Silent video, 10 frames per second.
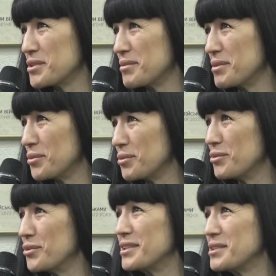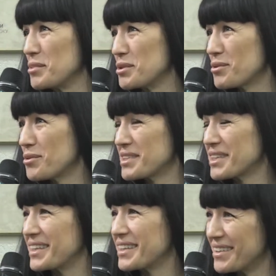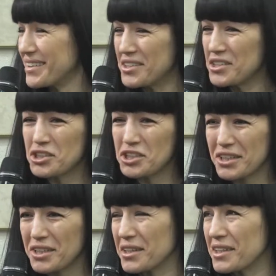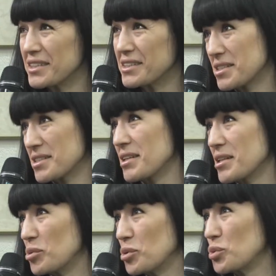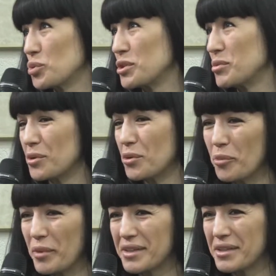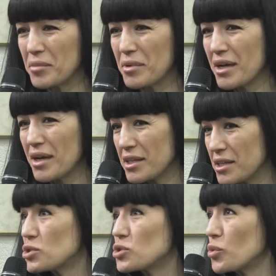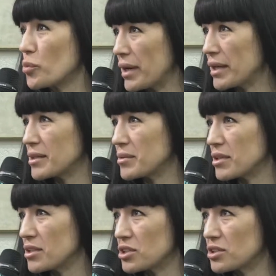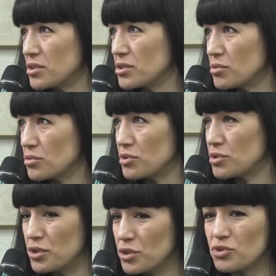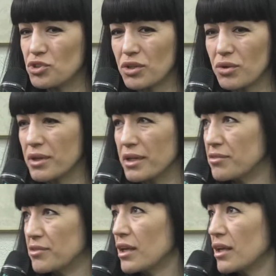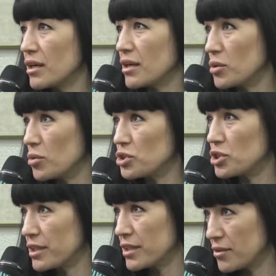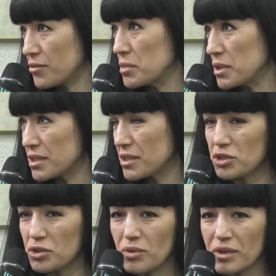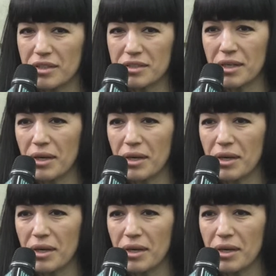these crimes against Ukraine. Well, thank you for this law. Finally, we get rid of all those Moscow streets and Moscow squares. It will be another instrument for the